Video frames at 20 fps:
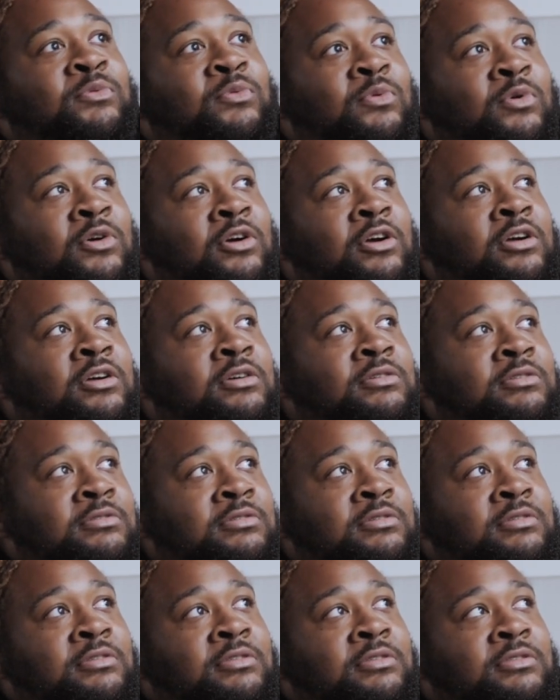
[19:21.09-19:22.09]
were
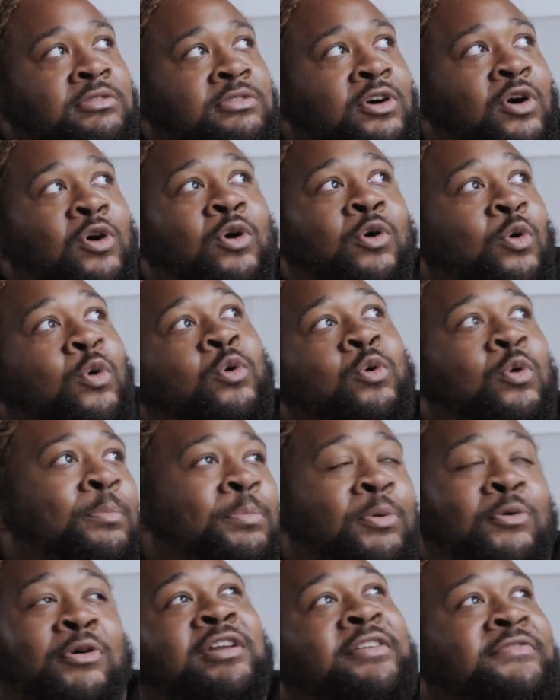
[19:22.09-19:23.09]
the whole
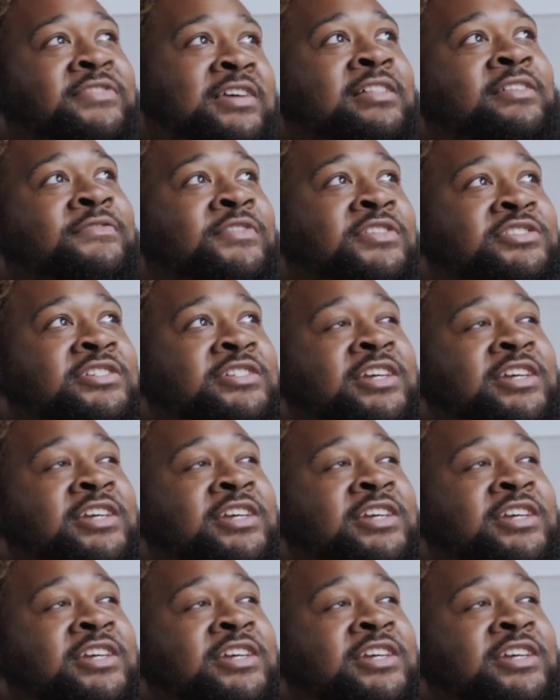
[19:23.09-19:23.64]
point of television,